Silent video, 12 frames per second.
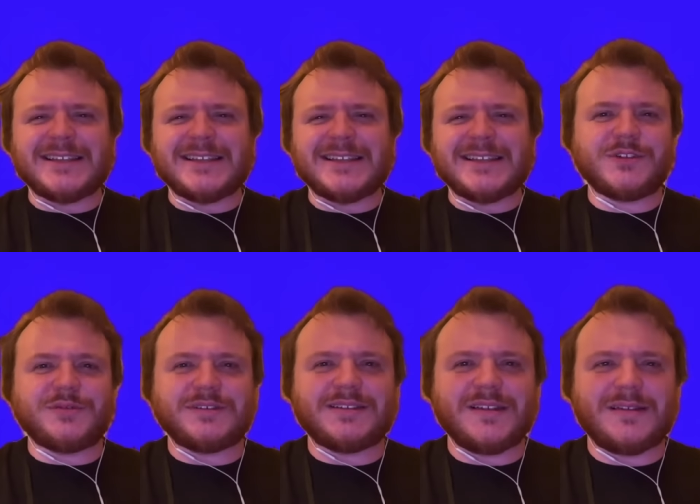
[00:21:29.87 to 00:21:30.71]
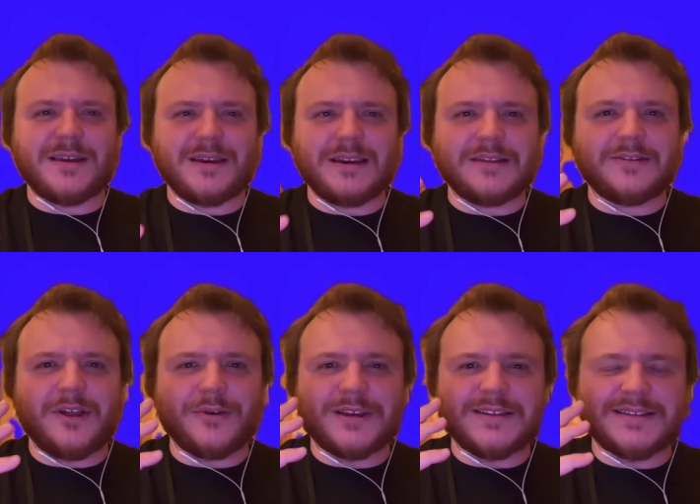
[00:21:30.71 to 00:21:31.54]
of course, was the thing in
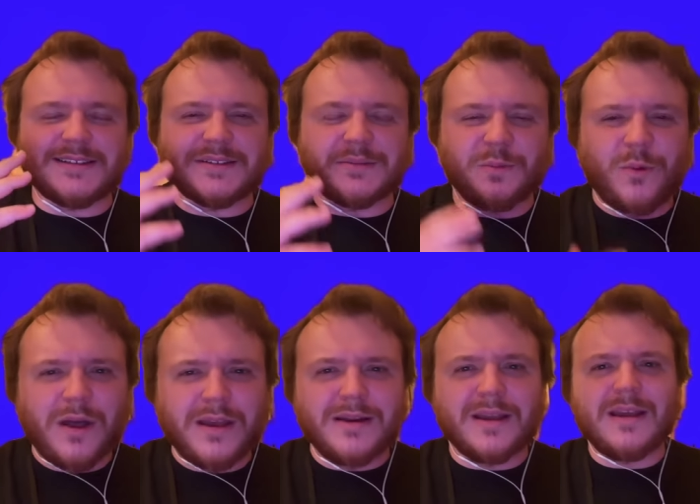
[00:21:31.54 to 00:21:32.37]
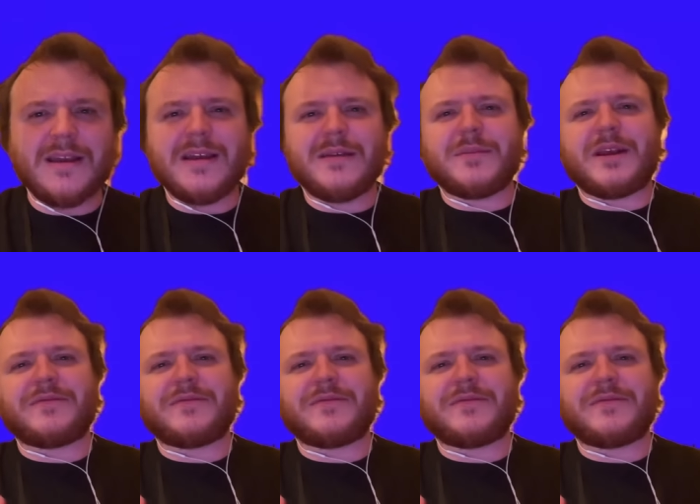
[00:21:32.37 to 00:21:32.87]
Loki season 1. But